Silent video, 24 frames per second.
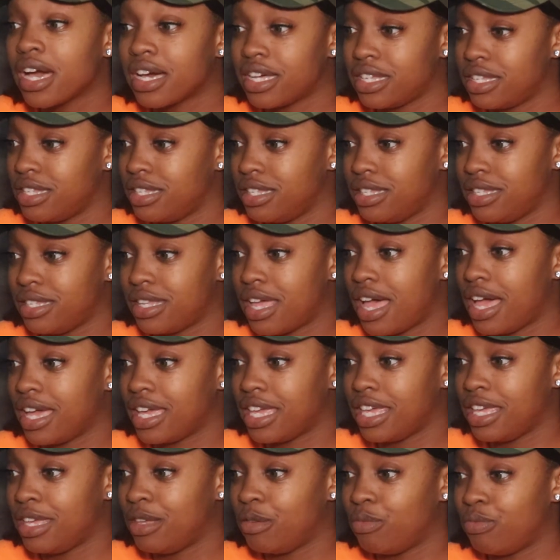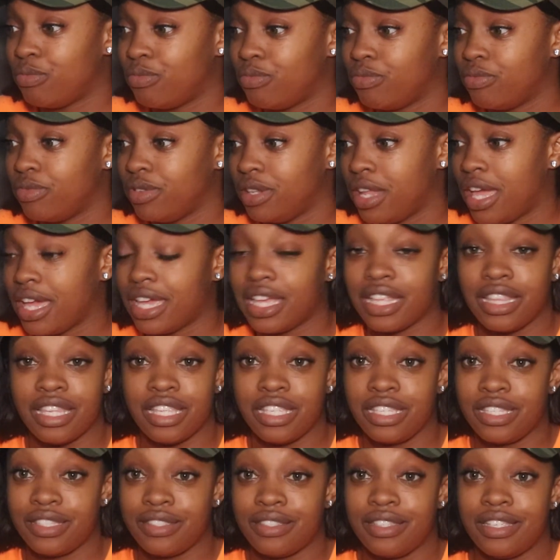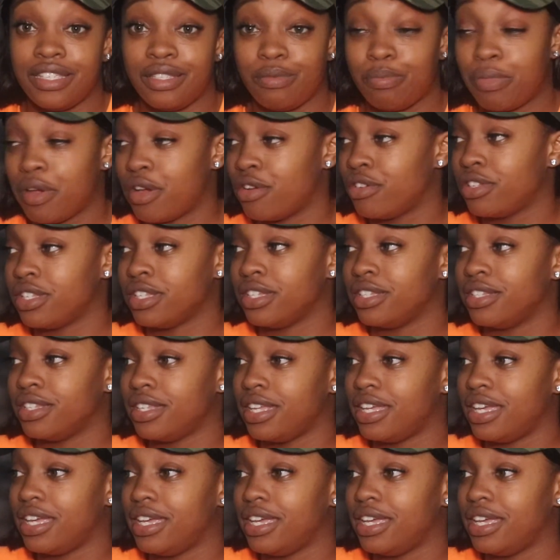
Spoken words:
because I keep liking this person,